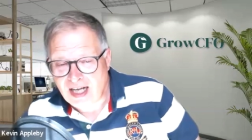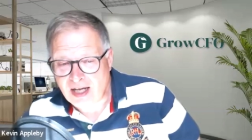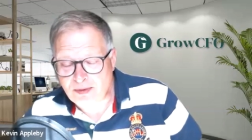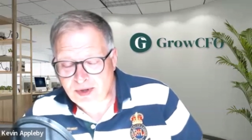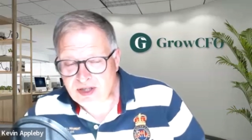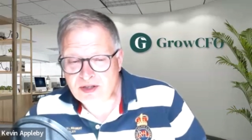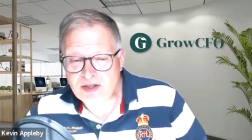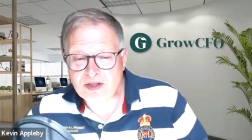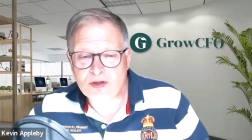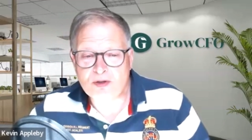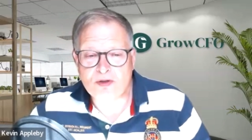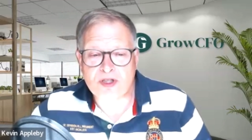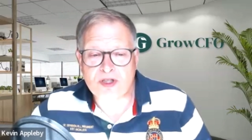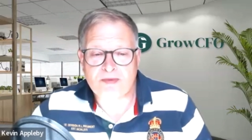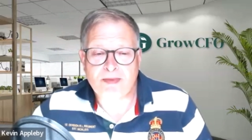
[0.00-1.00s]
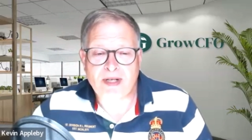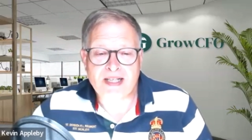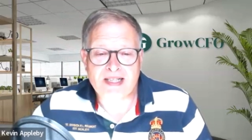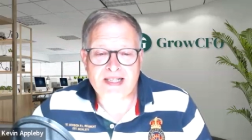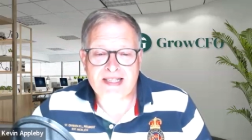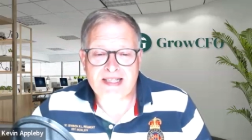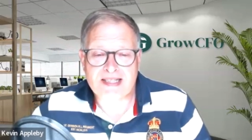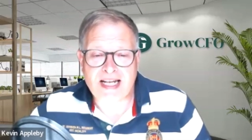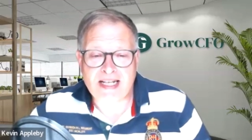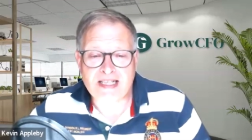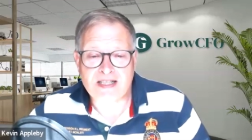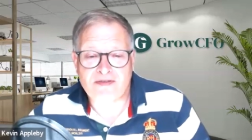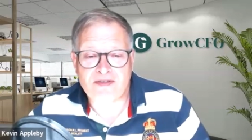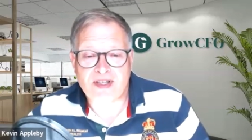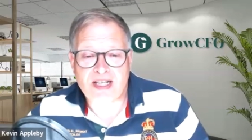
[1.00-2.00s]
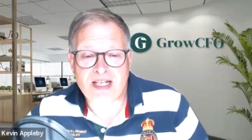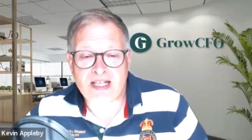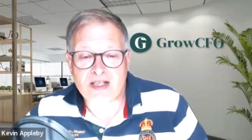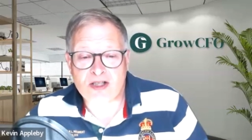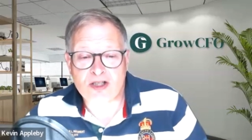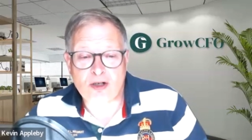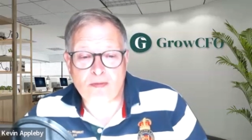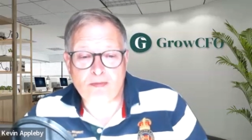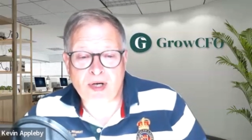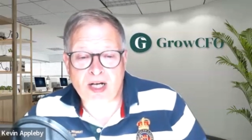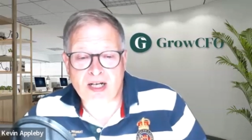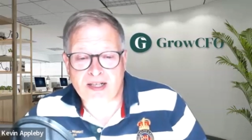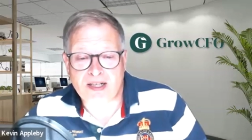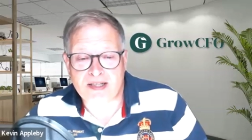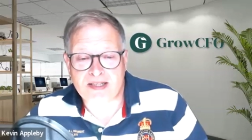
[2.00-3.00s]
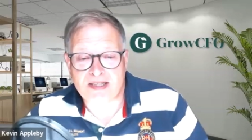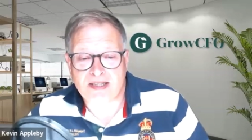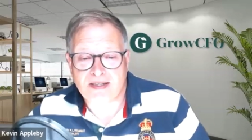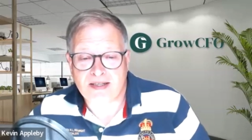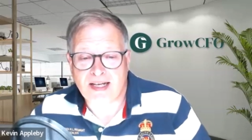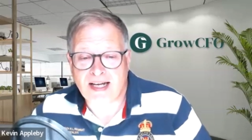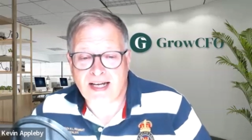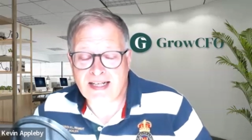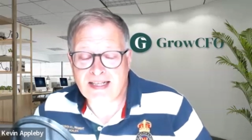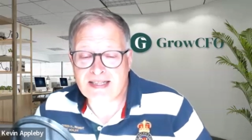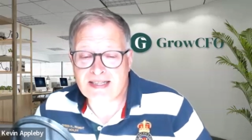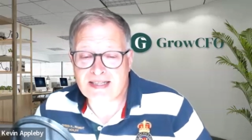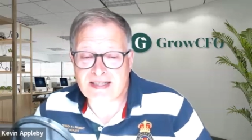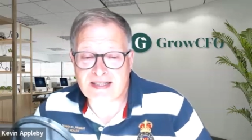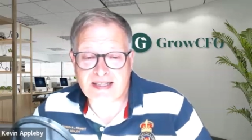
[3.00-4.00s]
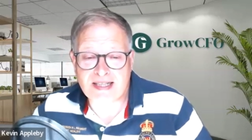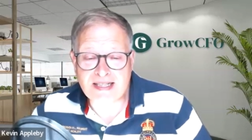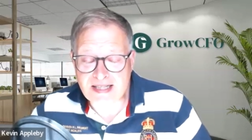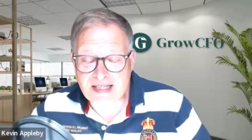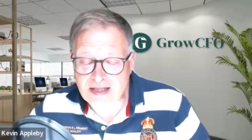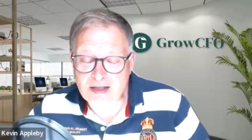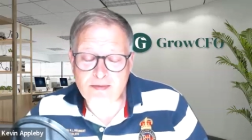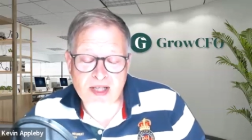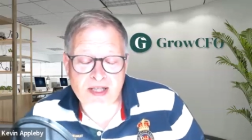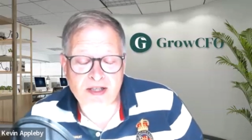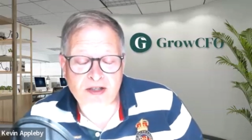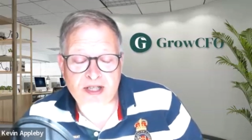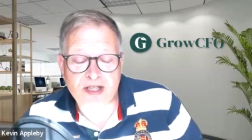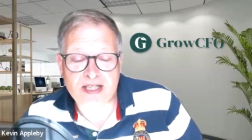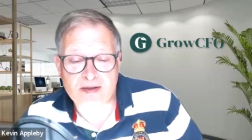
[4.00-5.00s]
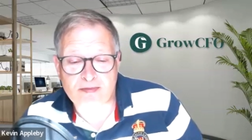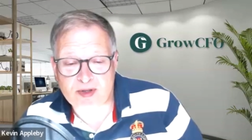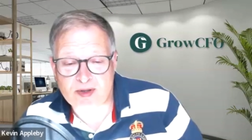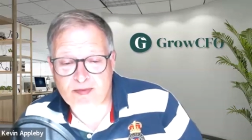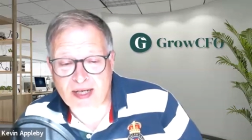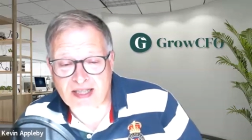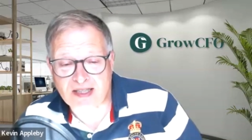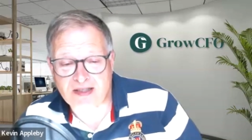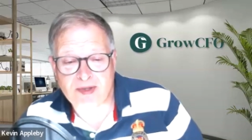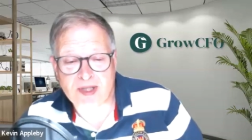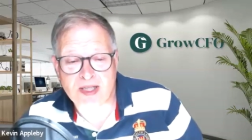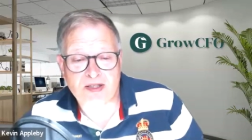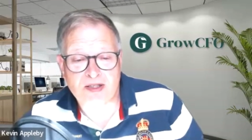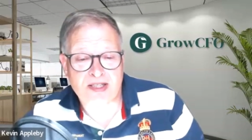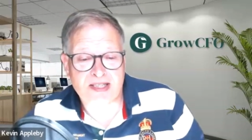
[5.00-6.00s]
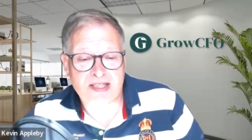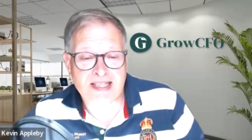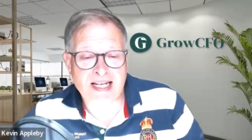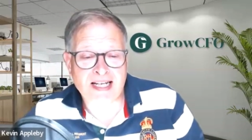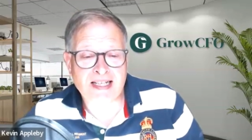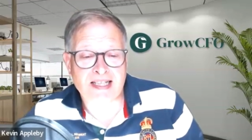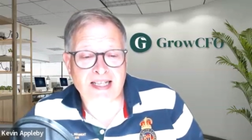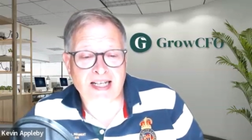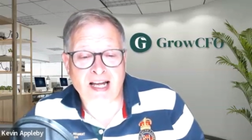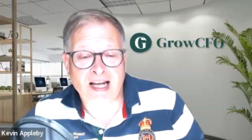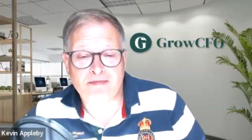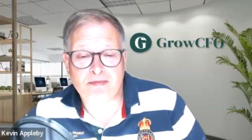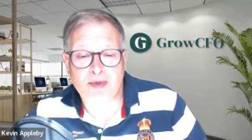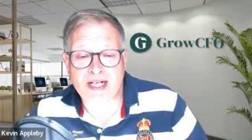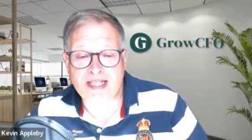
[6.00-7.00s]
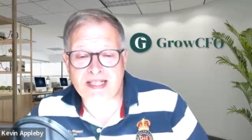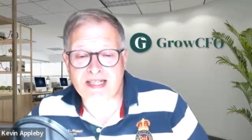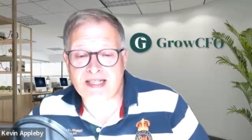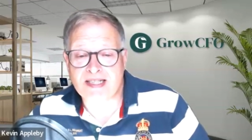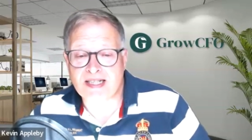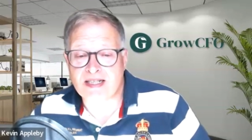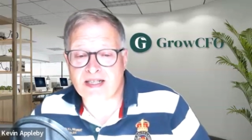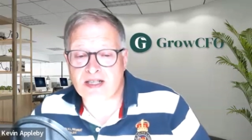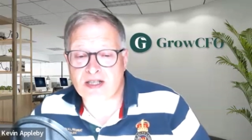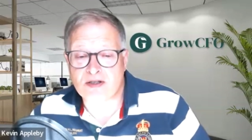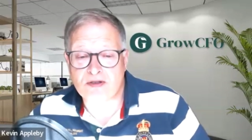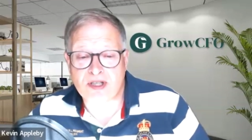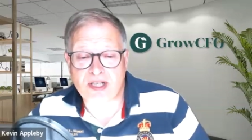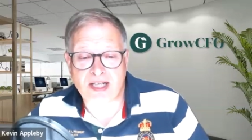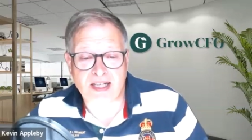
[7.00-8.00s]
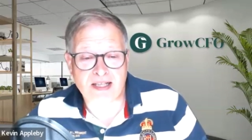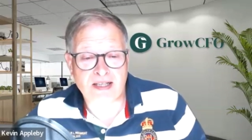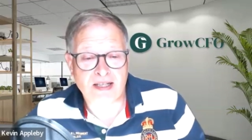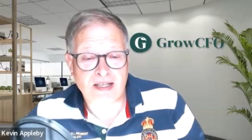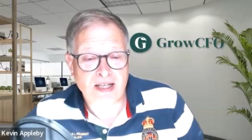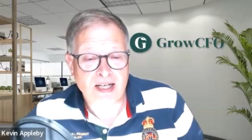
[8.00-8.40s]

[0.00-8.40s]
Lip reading: And we're going to talk about the state of the job market. And this is going to be an interesting perspective because Zanda have presence in the UK